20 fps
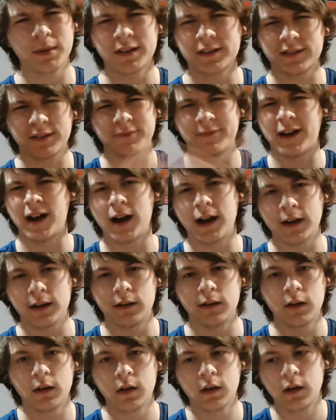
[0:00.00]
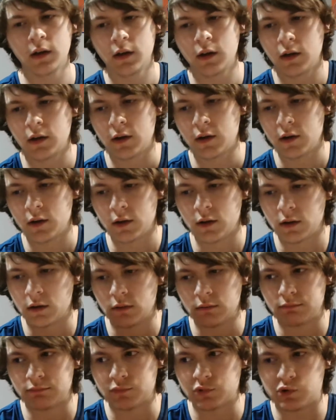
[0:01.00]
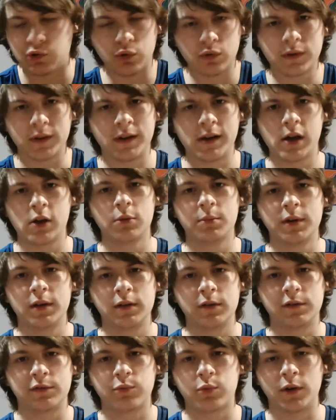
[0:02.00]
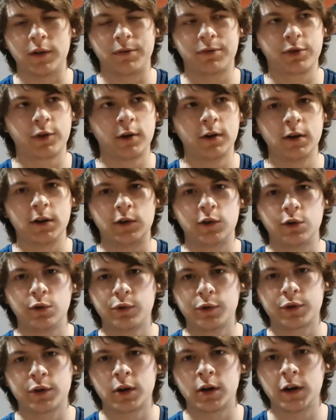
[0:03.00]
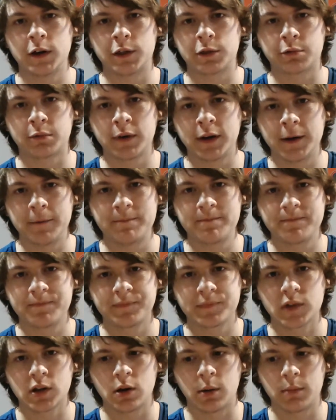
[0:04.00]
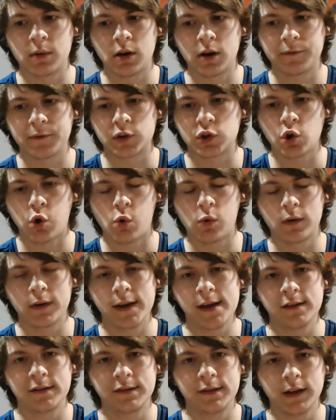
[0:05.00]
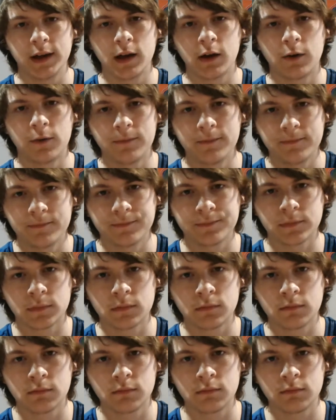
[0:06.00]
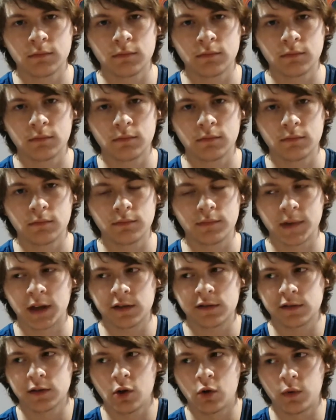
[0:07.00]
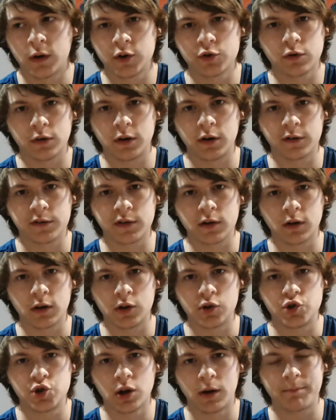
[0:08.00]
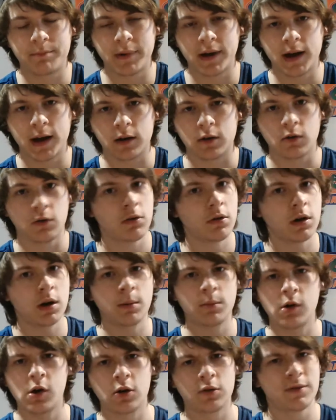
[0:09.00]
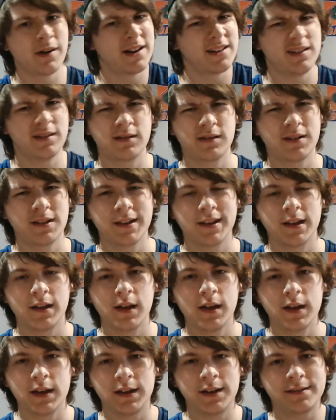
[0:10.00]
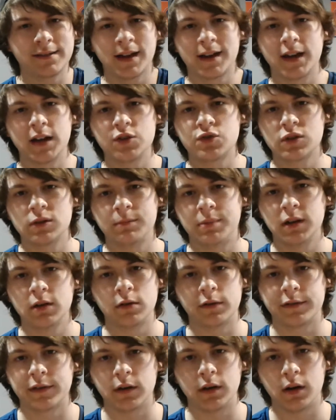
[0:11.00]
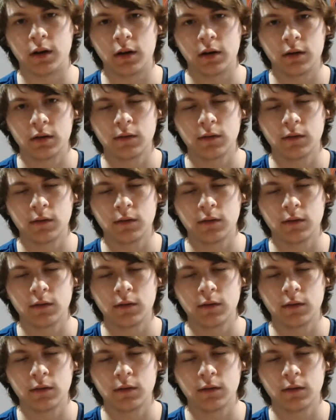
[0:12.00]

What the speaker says: It's fine. Julian Edelman is, 32, 33, coming off a torn ACL. That's no injury that's going to jump back. Oh, I'm all ready. He's not Adrian Peterson here.